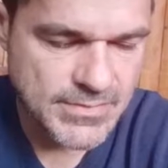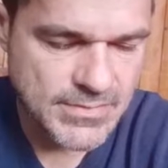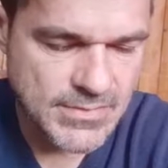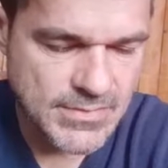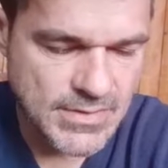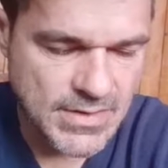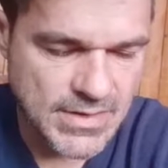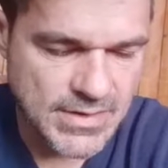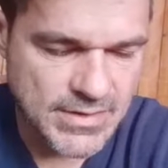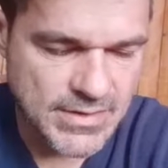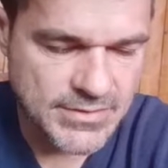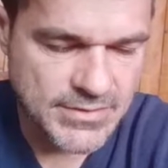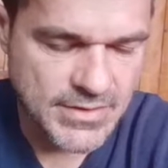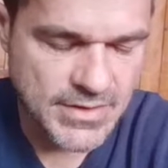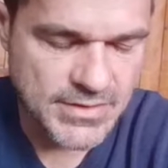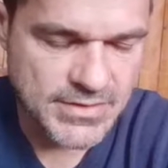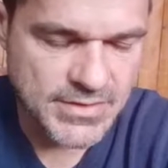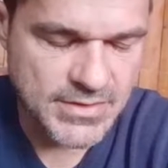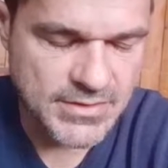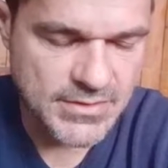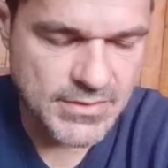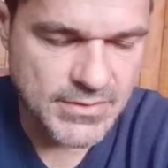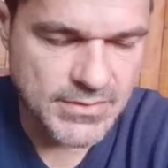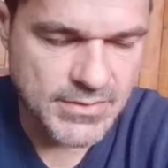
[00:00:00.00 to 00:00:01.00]
I
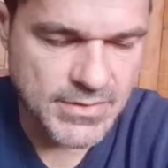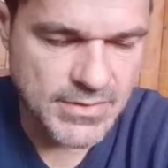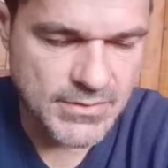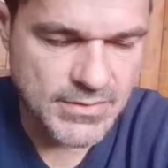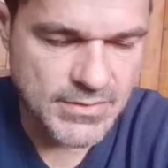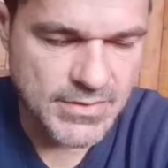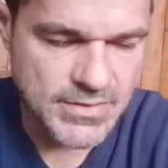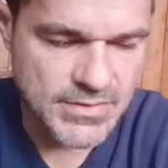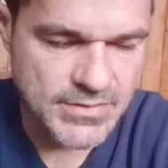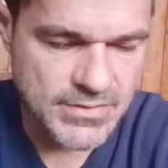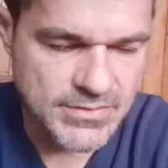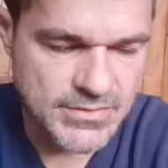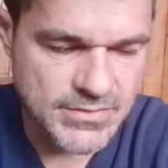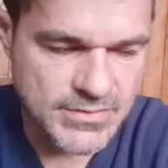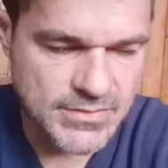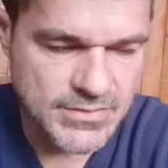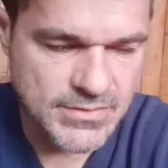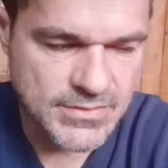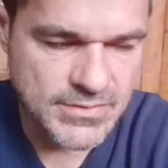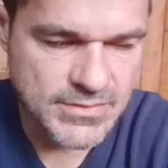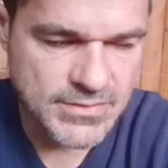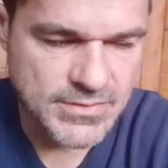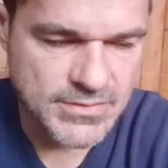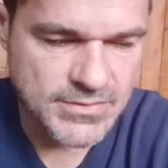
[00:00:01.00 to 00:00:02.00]
think that there is
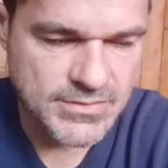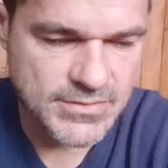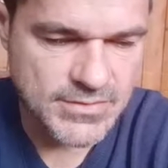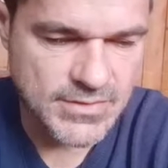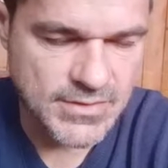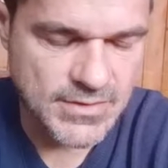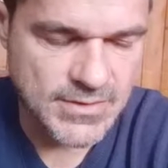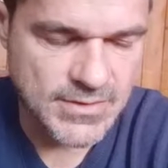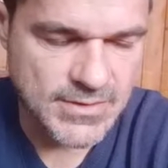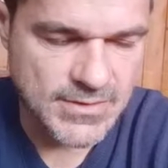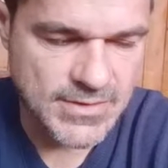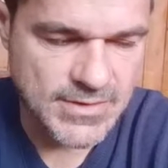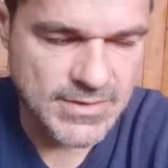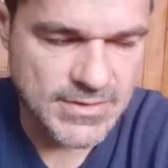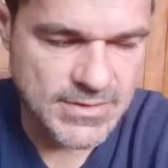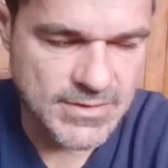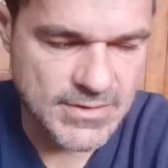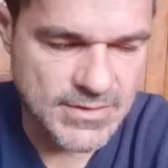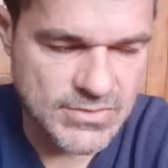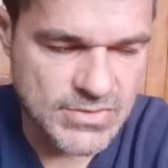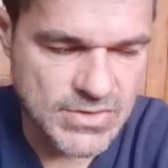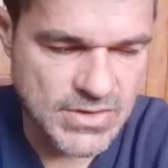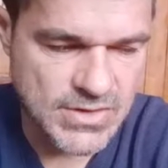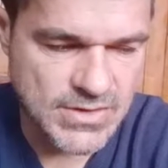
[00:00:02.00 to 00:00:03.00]
this hidden
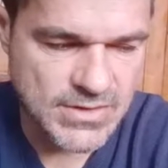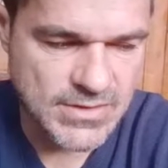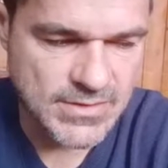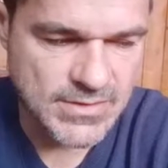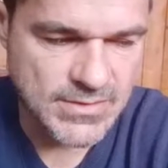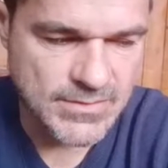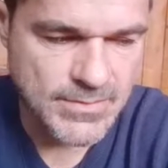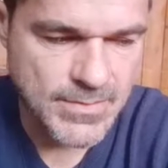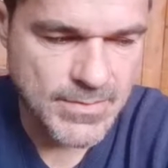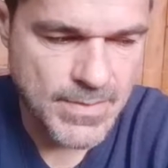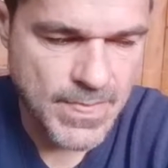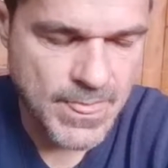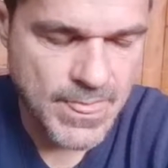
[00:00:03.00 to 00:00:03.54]
agenda,